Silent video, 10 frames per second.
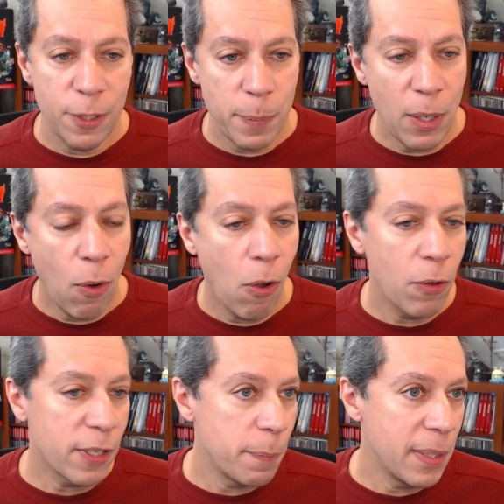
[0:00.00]
could be
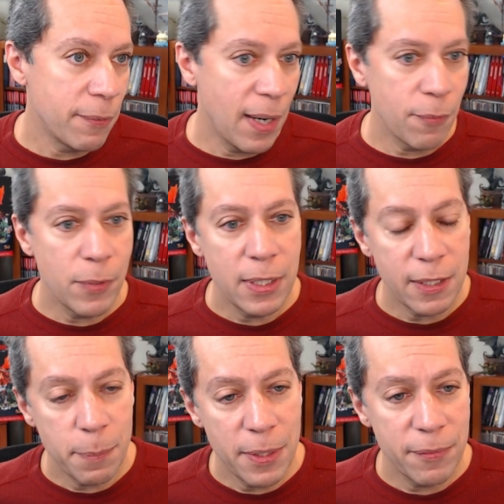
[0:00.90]
round 1,
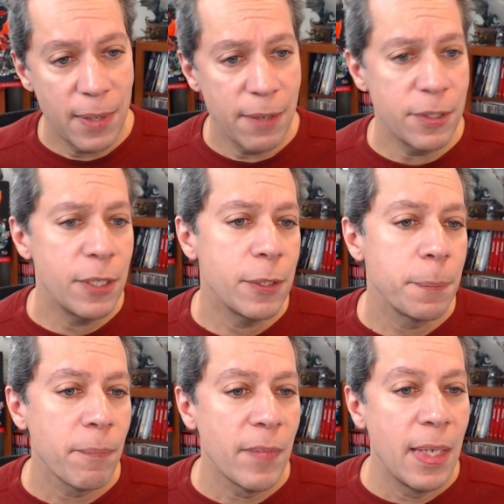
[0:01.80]
could be round
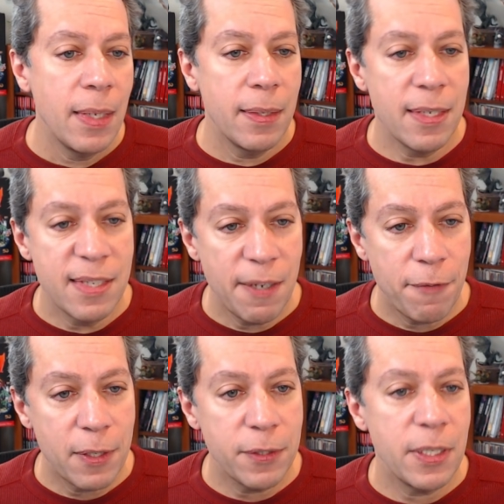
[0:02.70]
2. The
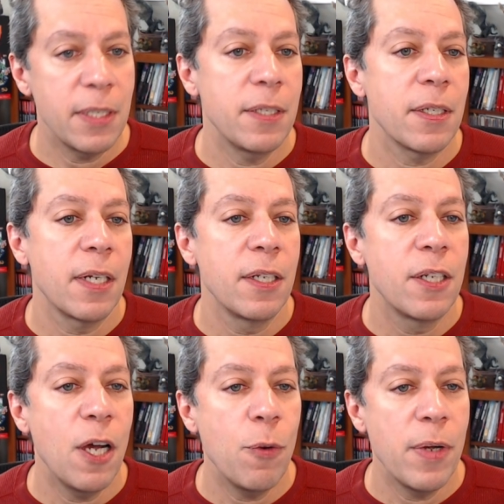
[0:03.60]
difficulty that you're going to
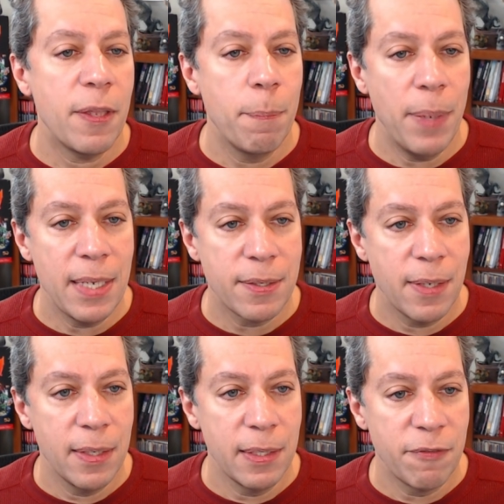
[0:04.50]
go with based
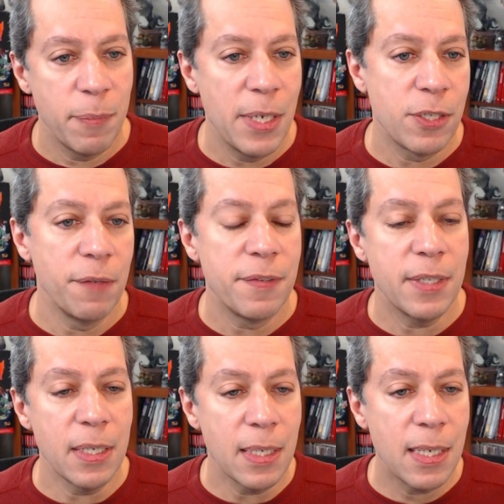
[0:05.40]
on the information you've
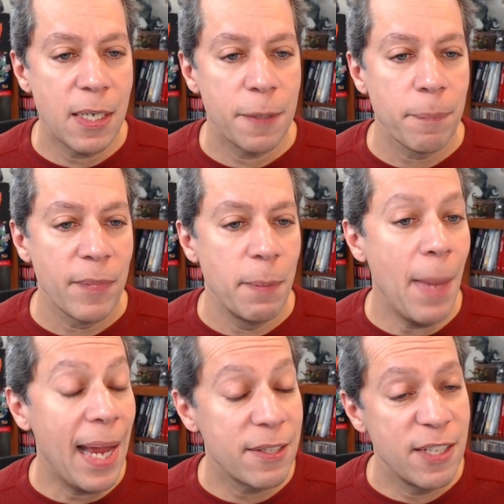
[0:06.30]
seen here.
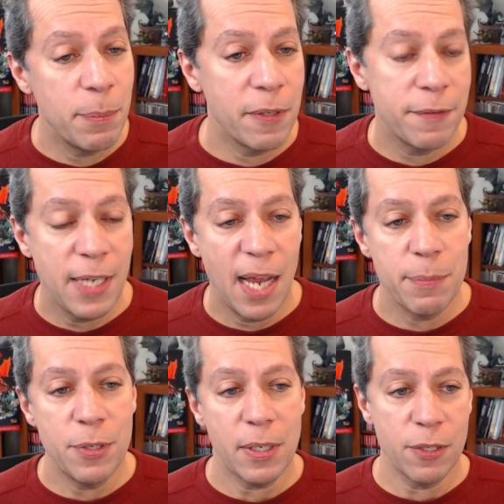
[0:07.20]
Max number of
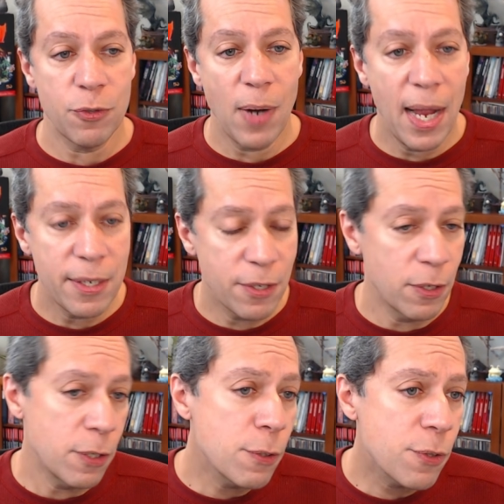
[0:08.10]
times you can try. So
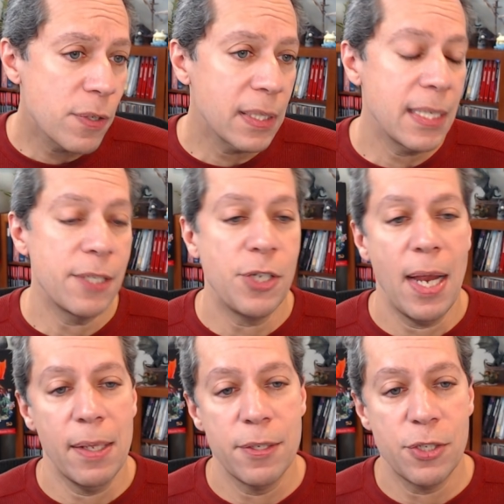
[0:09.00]
usually a
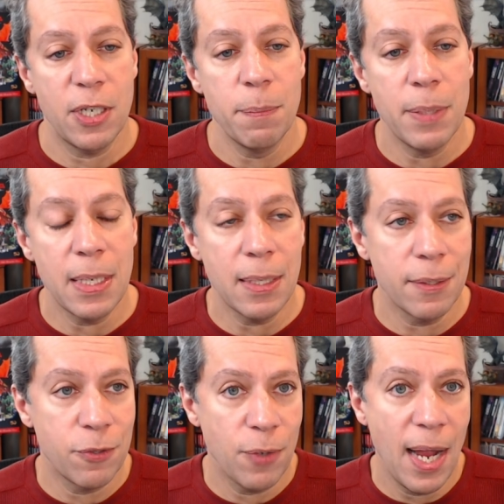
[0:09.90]
challenge can
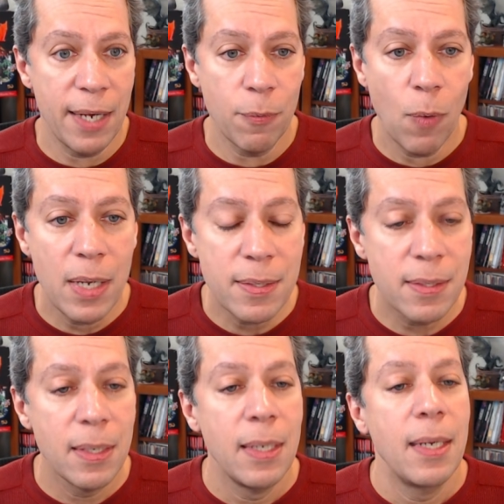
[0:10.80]
be tried
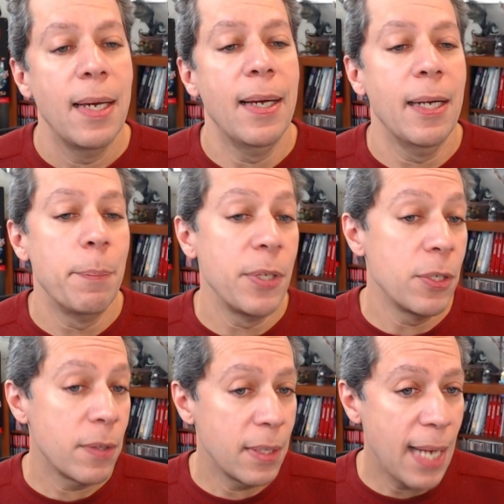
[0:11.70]
once, but
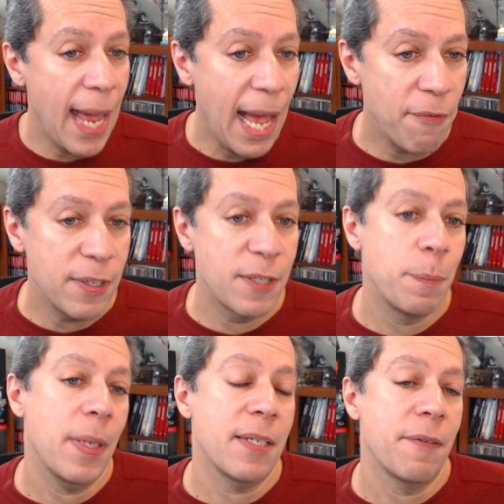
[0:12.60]
you can have it
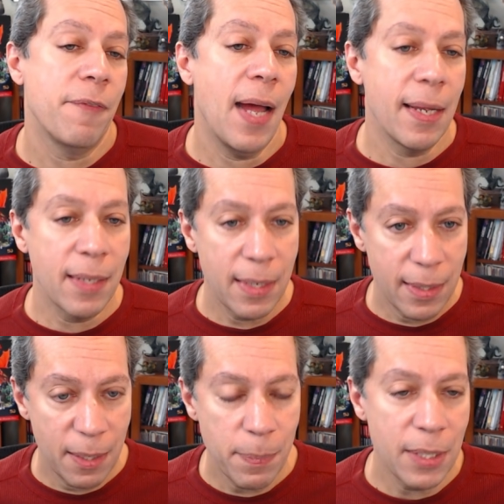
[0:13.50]
specified that
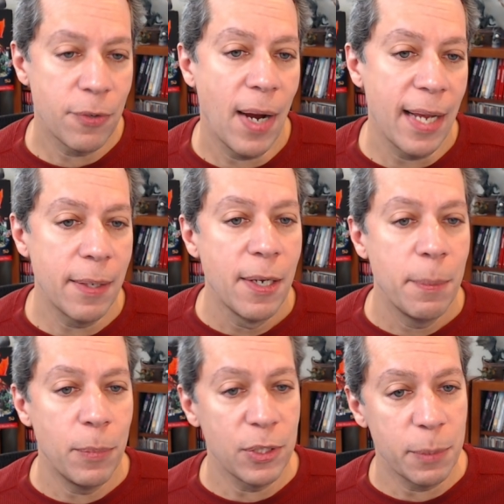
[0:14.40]
it can be tried
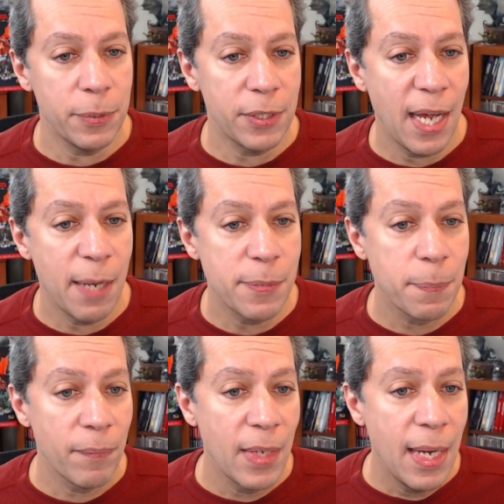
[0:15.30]
multiple times.
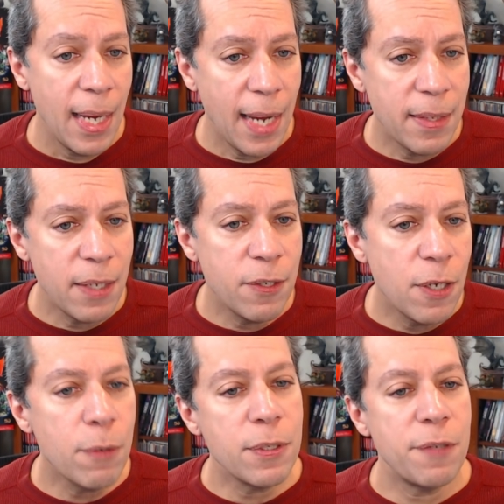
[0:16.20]
And then
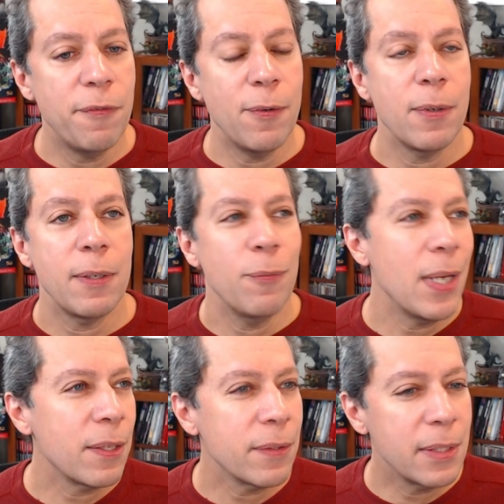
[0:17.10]
notes for
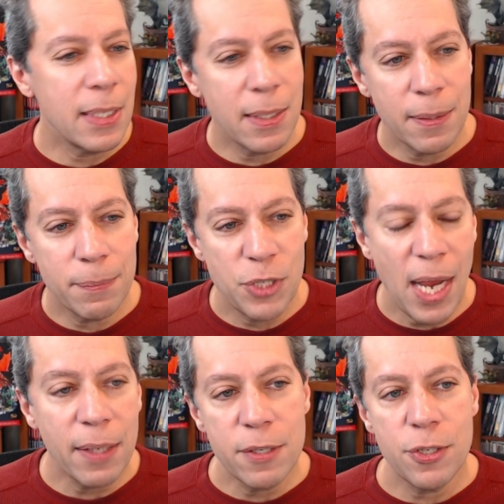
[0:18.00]
whether the
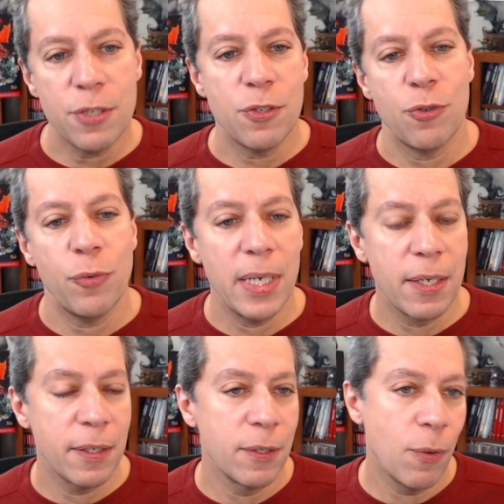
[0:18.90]
challenge is
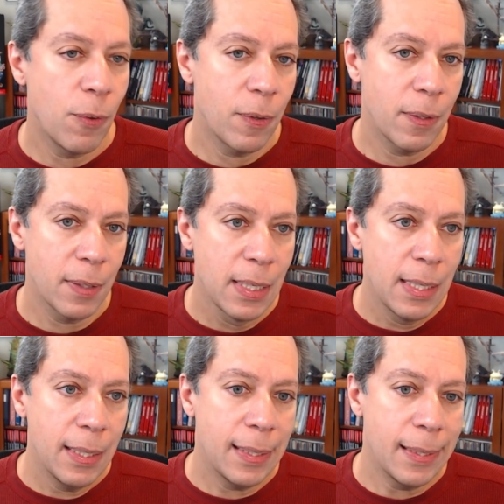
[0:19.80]
triggered or
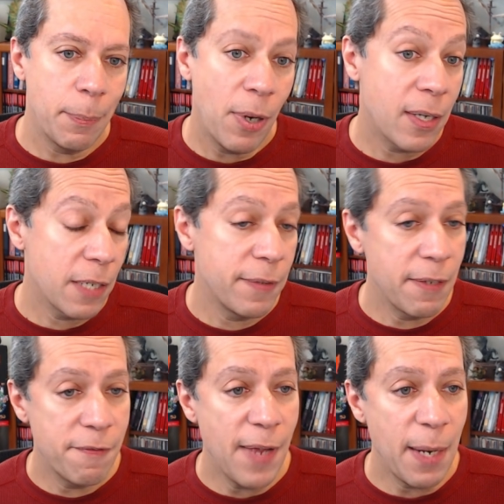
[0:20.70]
part of an
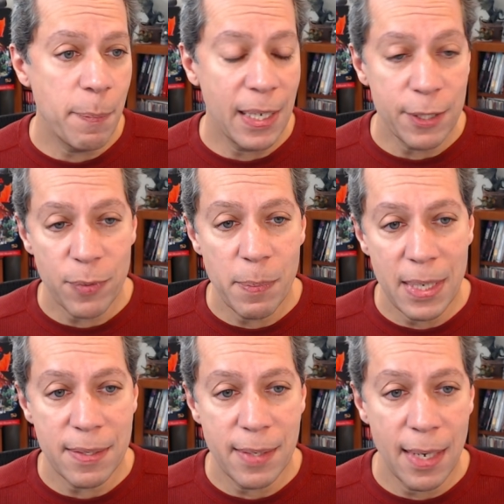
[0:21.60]
event, because we
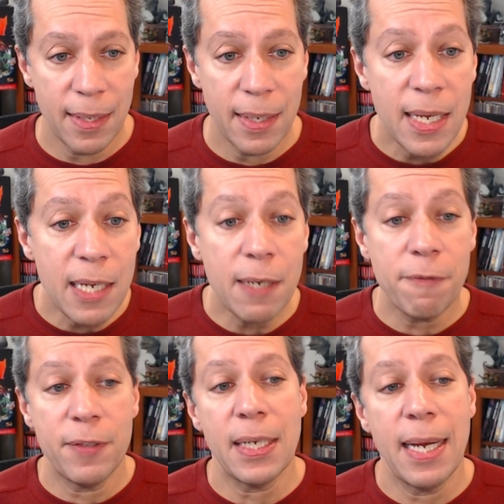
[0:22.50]
might say that
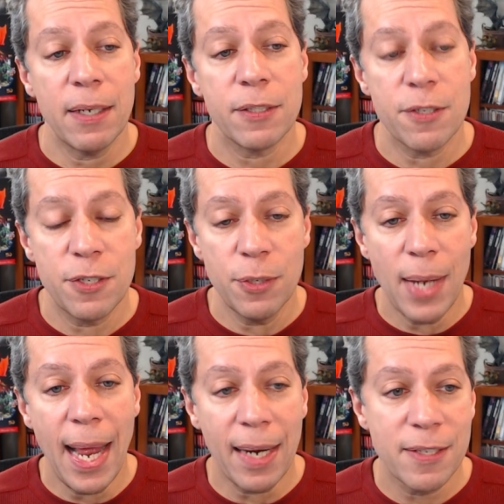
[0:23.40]
if the characters do
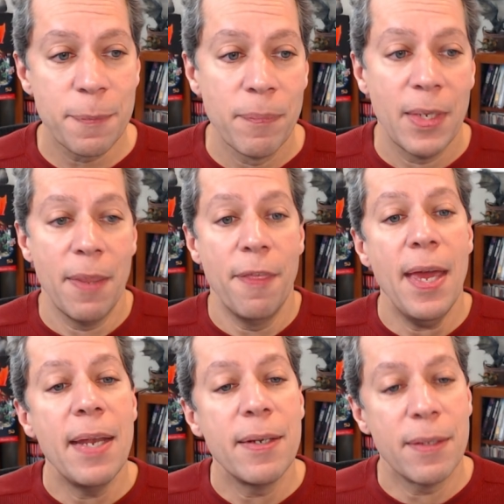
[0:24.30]
X,
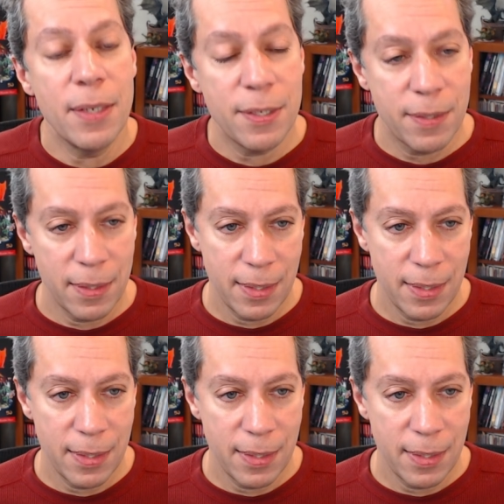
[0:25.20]
then this